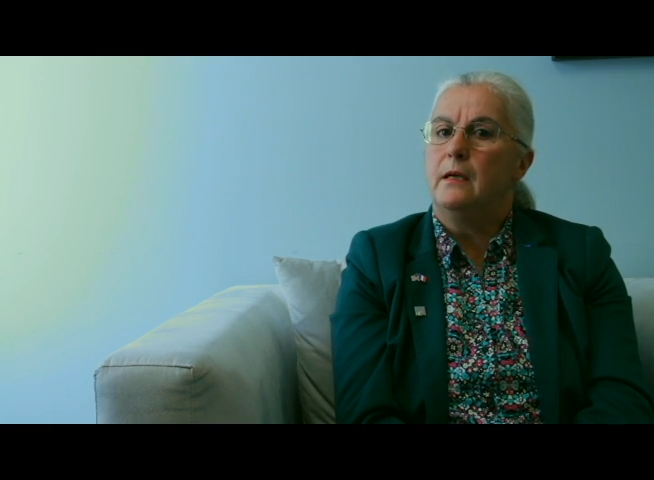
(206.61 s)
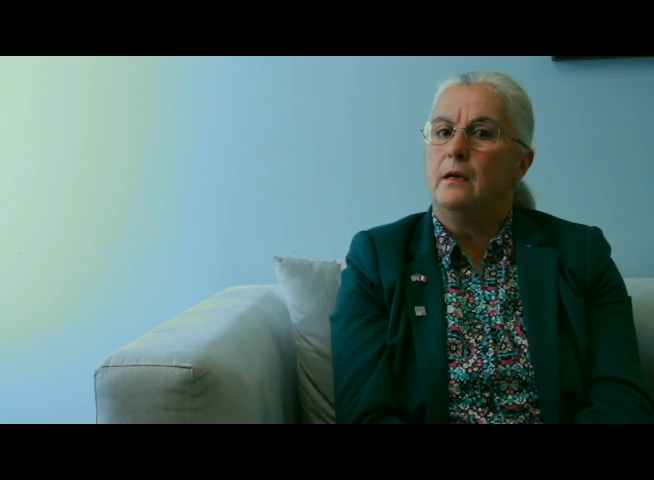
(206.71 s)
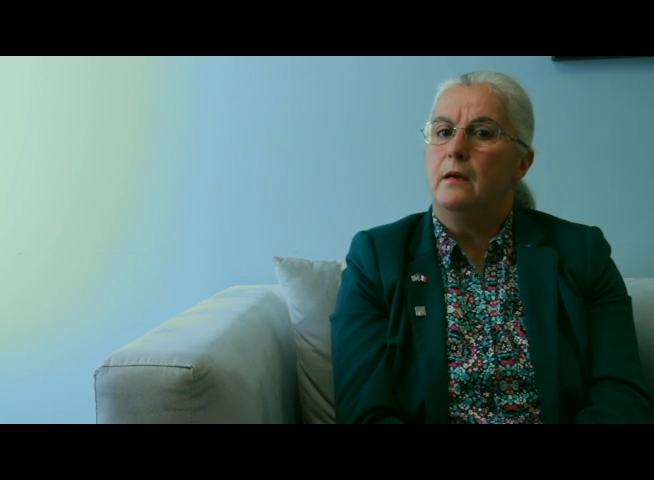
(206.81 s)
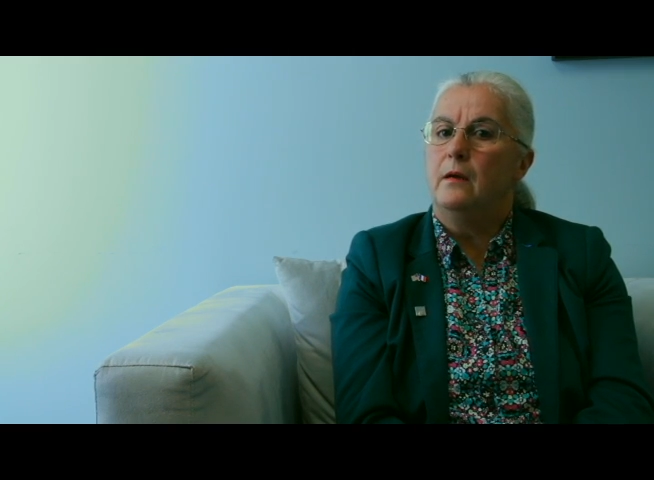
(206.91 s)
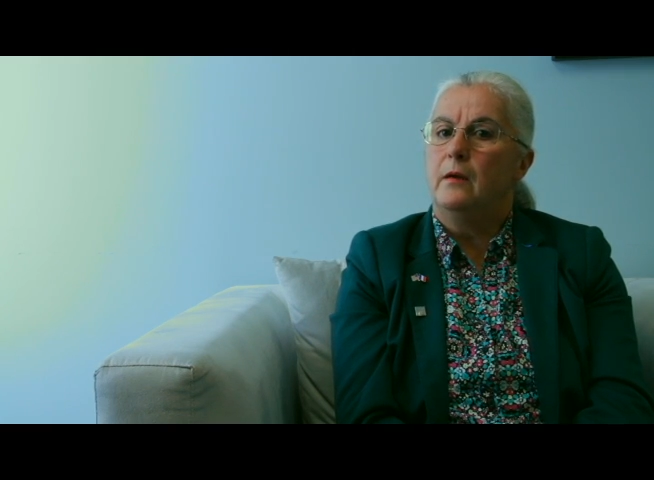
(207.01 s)

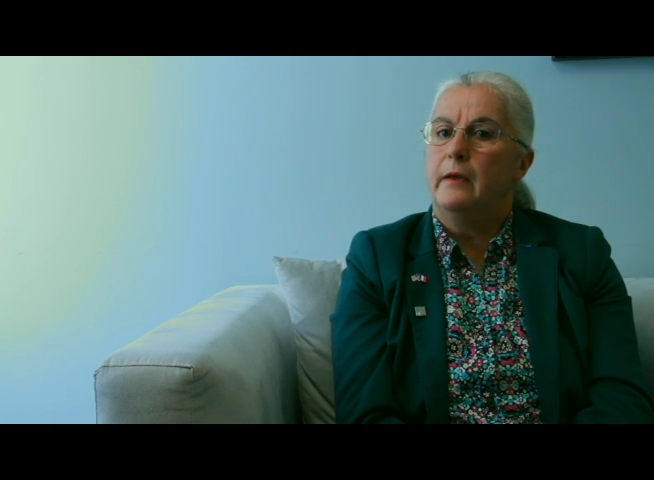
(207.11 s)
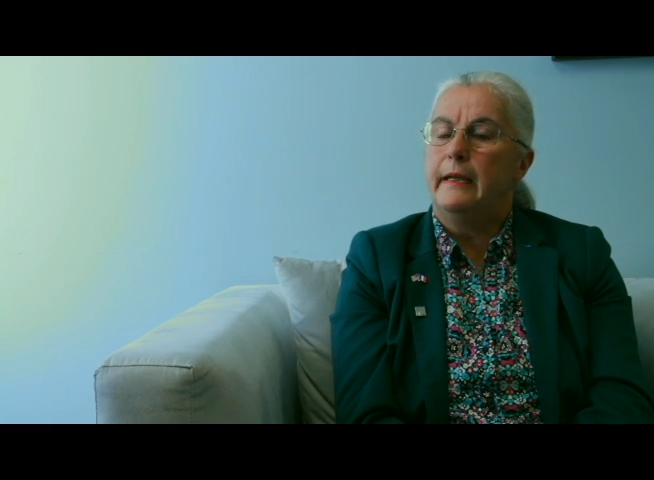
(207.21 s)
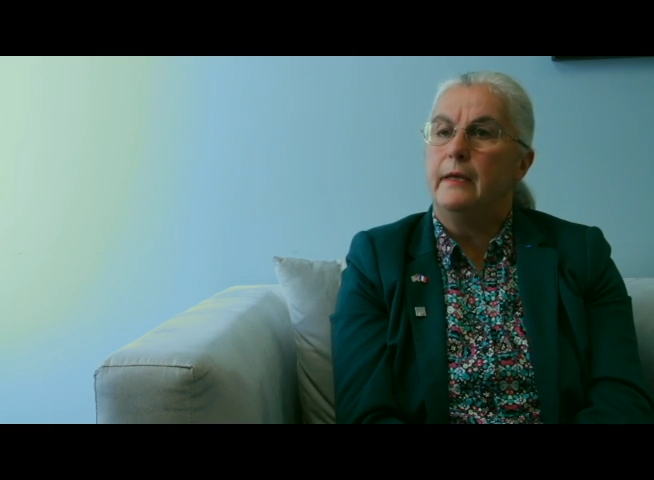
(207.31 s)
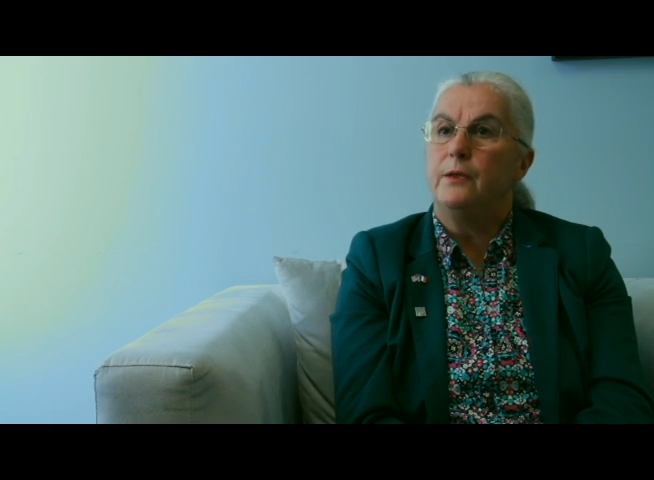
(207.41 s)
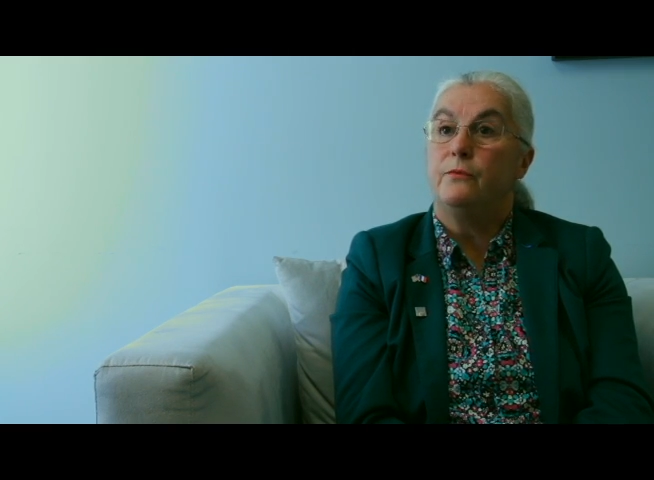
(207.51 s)

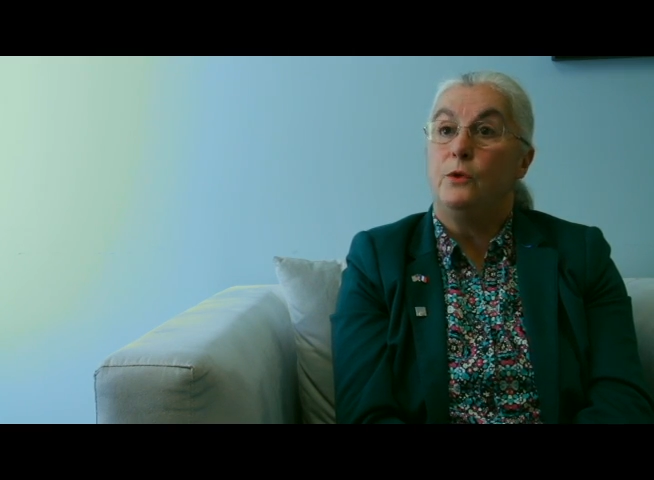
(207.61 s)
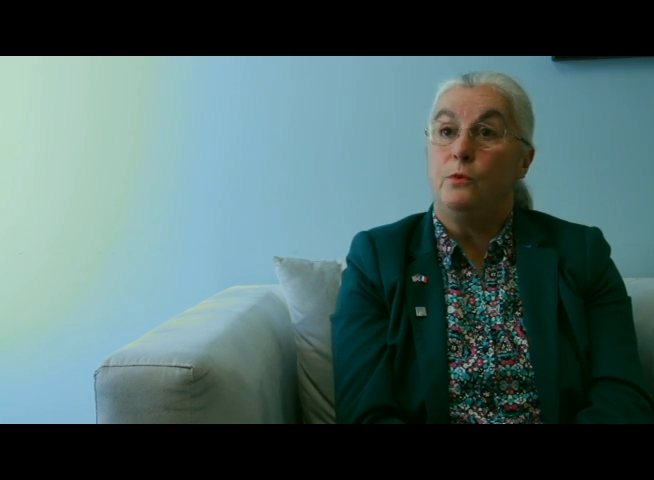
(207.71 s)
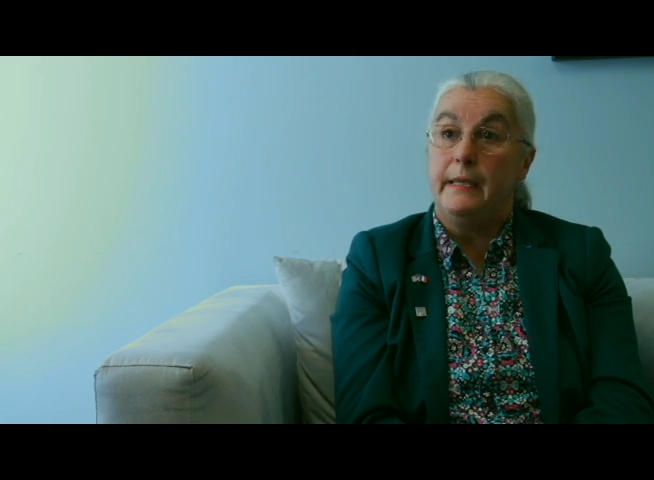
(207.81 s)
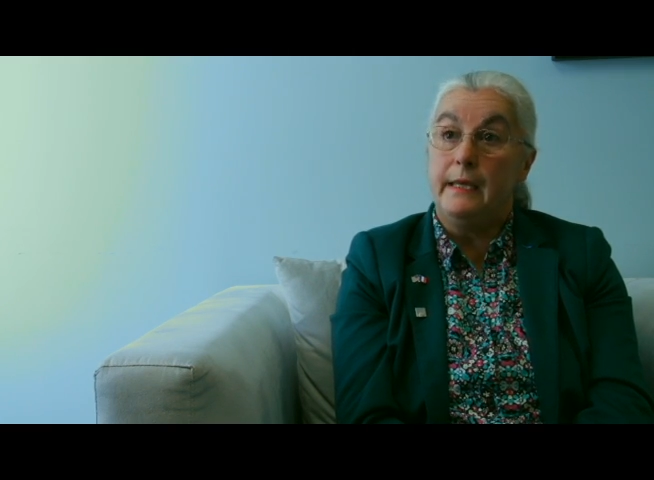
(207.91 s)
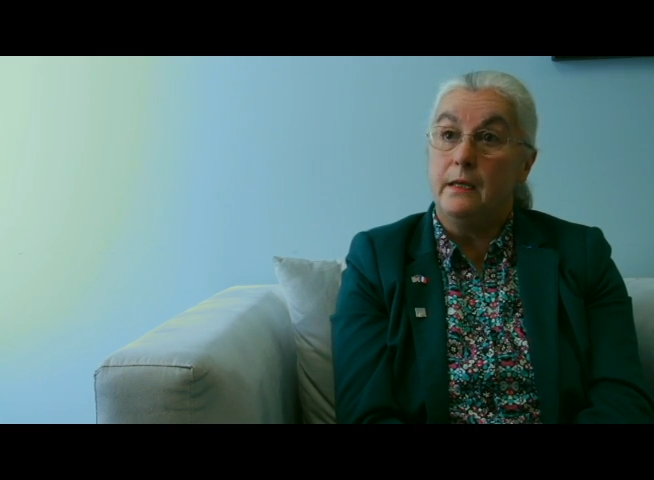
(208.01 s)
kind of
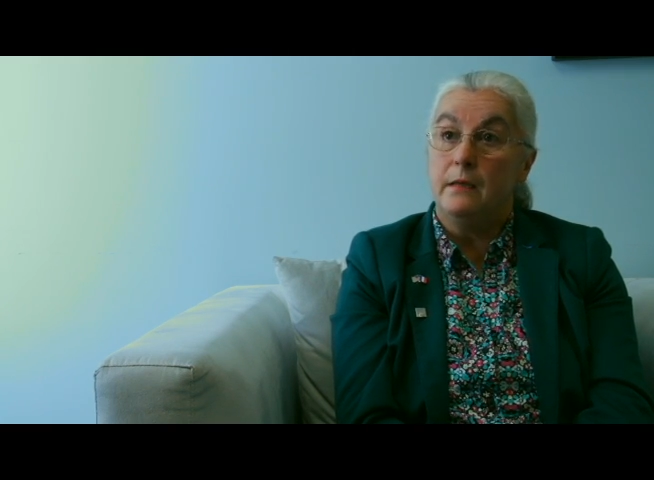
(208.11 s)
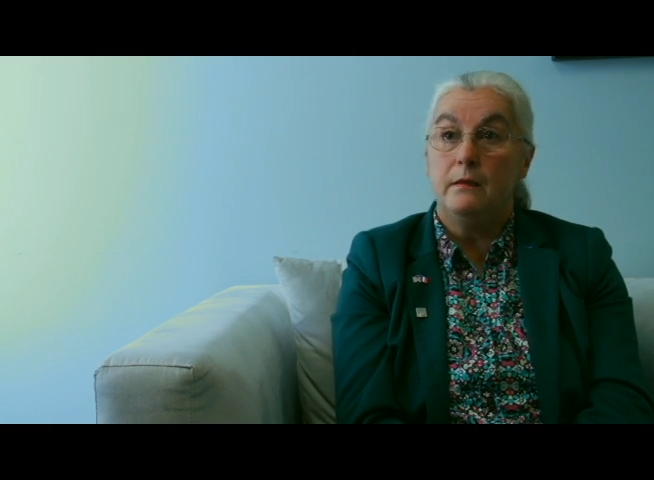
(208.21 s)
unique,